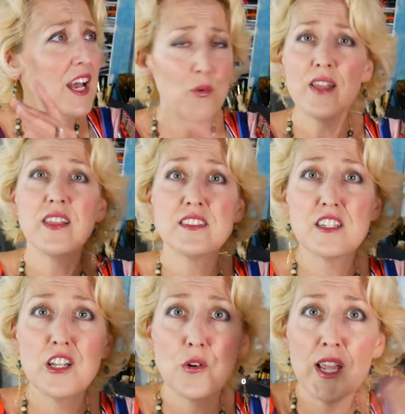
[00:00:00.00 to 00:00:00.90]
And we got things
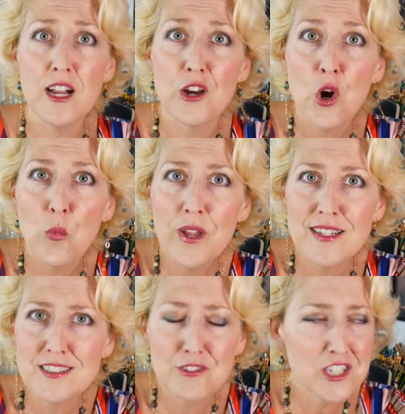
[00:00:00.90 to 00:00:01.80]
to do here. We
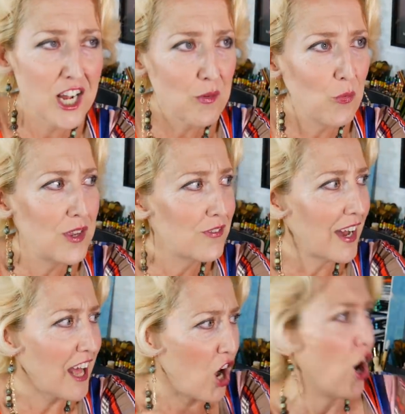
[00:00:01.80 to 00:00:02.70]
got stuff to talk about. We've
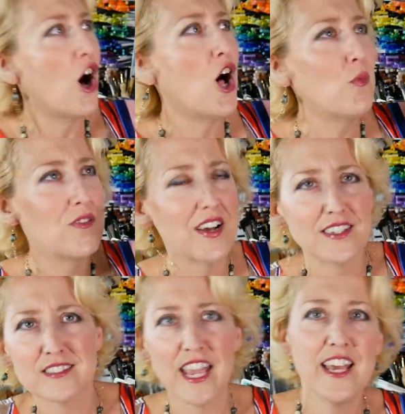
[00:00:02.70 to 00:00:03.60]
got a haul. We've got
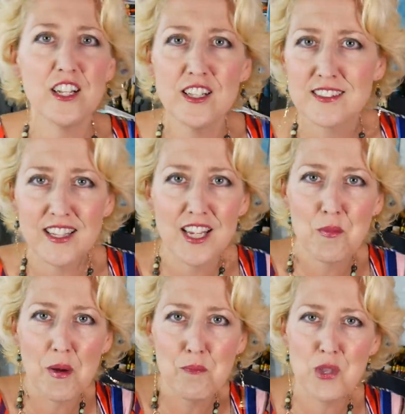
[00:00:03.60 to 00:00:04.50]
a scandal. It's like
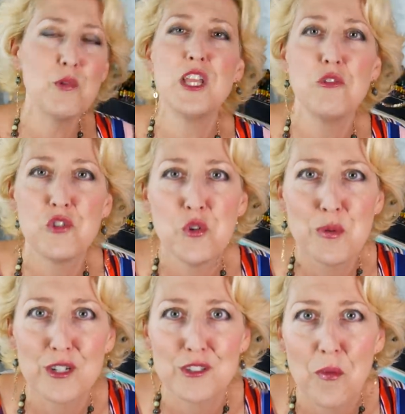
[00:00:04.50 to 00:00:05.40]
I'm a beauty YouTuber
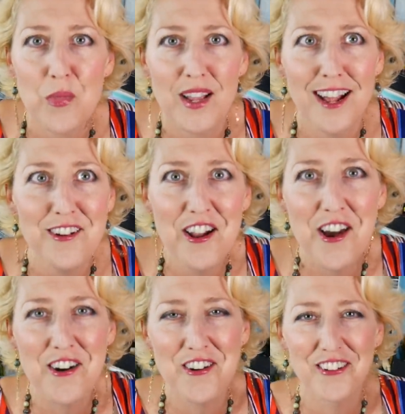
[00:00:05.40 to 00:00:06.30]
or something. I
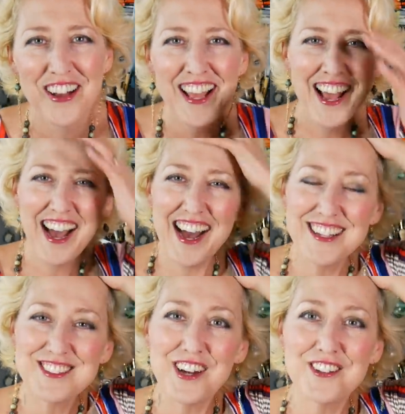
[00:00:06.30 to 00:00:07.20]
don't know.
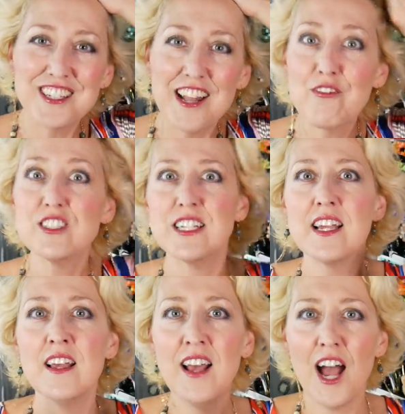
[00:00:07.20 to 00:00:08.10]
Uh, so today, first
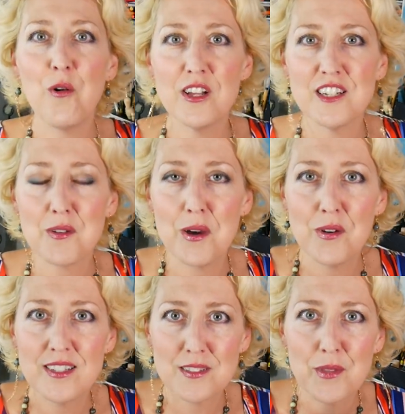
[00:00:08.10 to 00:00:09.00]
thing I want to talk
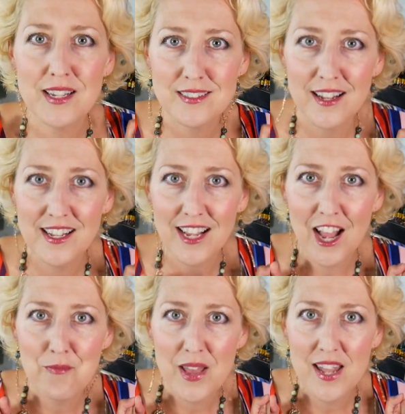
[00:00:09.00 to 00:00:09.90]
about, something exciting.
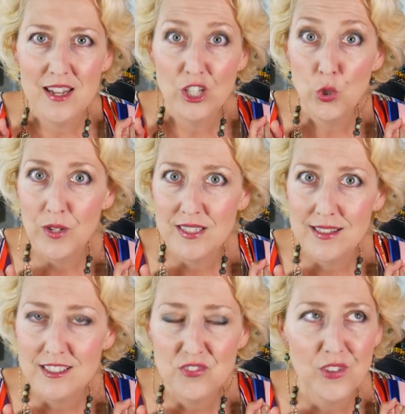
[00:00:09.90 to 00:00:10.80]
I've been alluding to
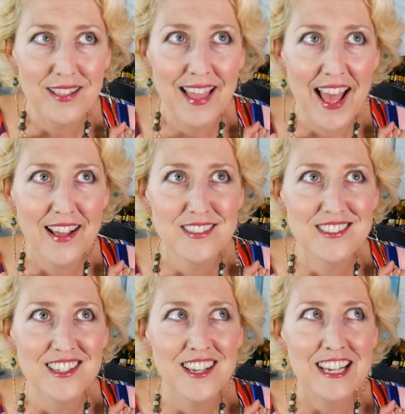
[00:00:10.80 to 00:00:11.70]
this for the
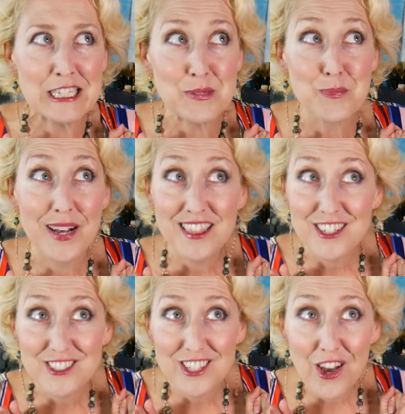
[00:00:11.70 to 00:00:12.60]
last month
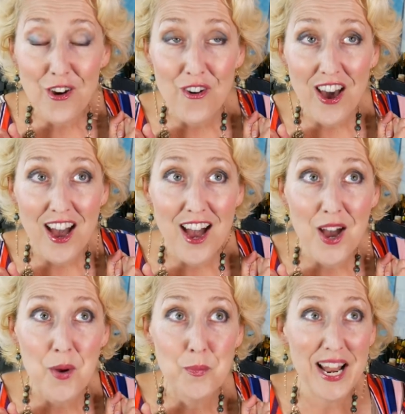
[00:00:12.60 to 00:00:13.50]
or so,
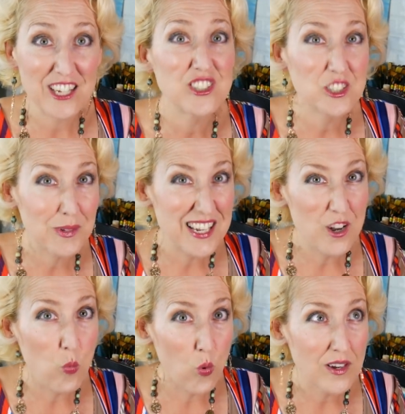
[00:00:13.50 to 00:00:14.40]
um, but actually it's been in
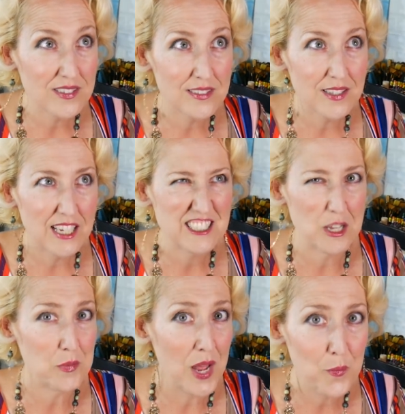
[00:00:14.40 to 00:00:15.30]
the work since like
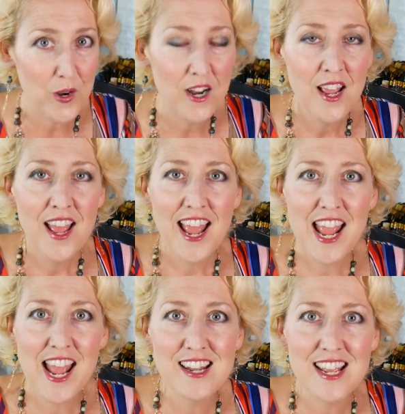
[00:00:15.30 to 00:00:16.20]
September,
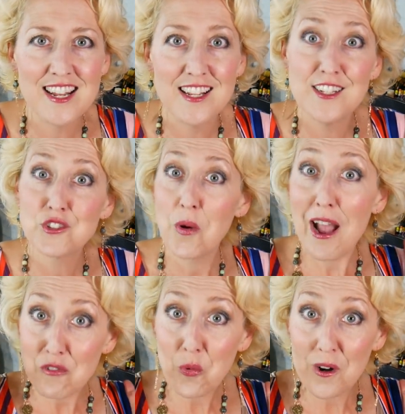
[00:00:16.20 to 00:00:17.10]
and it is
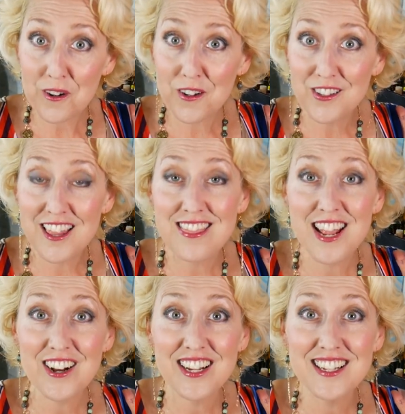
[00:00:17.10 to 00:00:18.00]
Craft World.
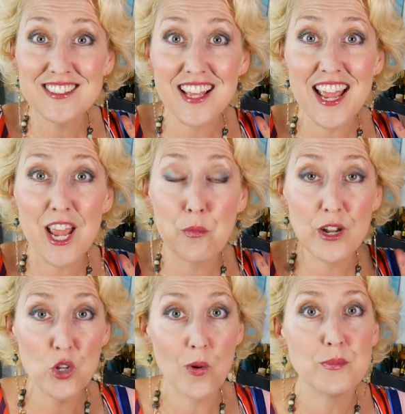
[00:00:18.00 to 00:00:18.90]
There is a
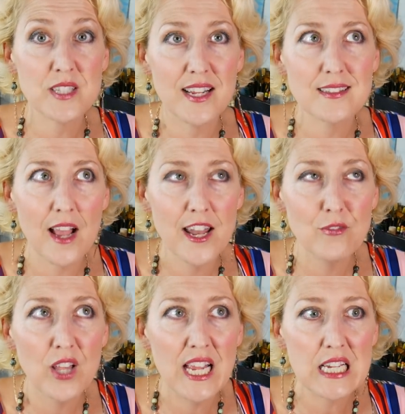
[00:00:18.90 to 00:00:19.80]
brand new website. It's kind
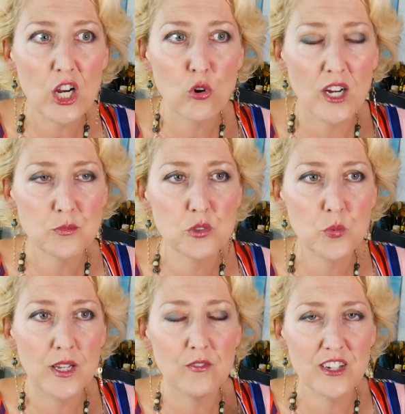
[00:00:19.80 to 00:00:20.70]
of like a cross
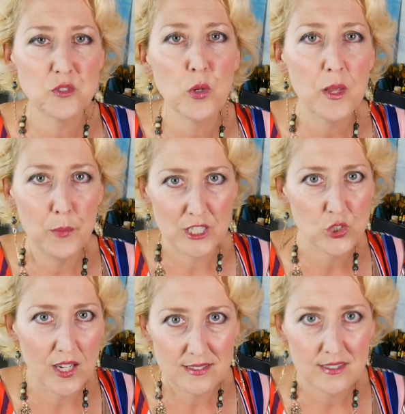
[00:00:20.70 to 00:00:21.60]
between Facebook and
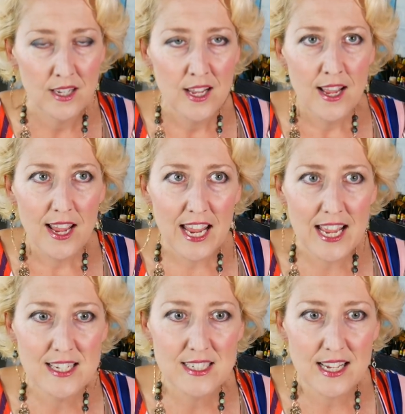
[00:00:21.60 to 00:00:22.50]
Pinterest, and